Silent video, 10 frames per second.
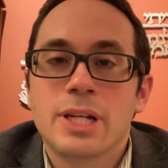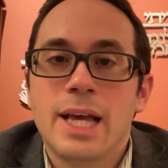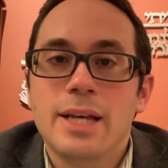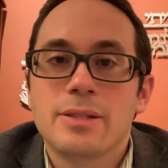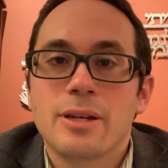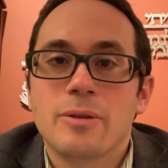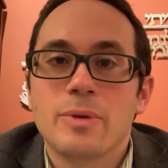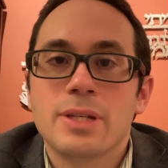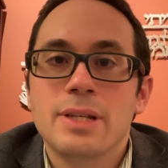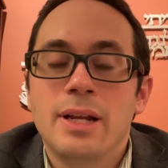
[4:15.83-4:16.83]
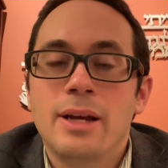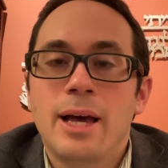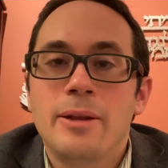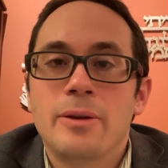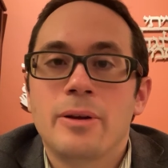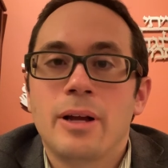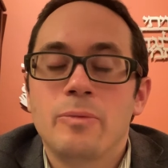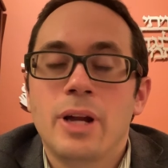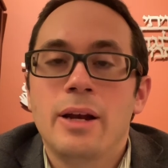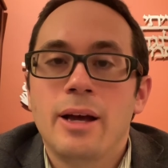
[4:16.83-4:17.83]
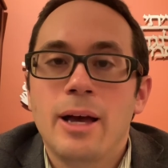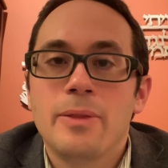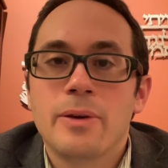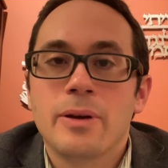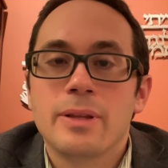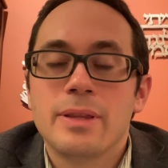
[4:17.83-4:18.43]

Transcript: and Esther was none other